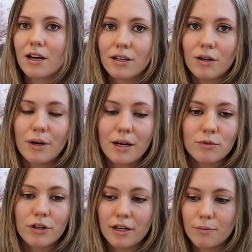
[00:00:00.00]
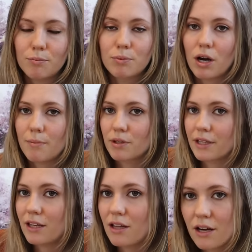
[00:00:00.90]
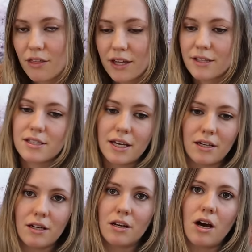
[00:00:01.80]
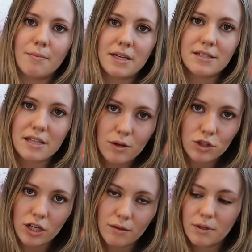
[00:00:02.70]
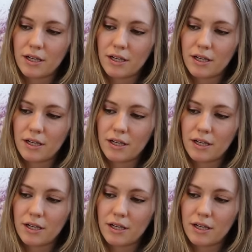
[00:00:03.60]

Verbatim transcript: you know what, I'm trying to properly a lot of things like not be slouching,